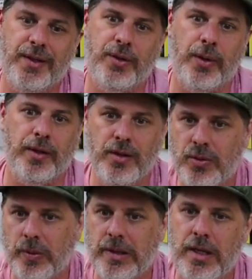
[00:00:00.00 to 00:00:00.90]
it during
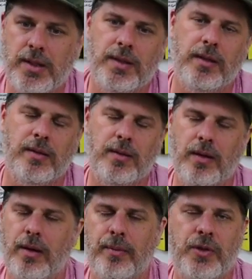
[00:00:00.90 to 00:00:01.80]
this release and it's
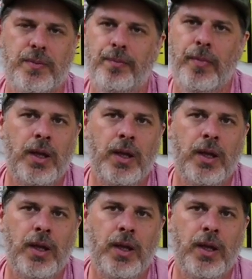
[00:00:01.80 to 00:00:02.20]
going to just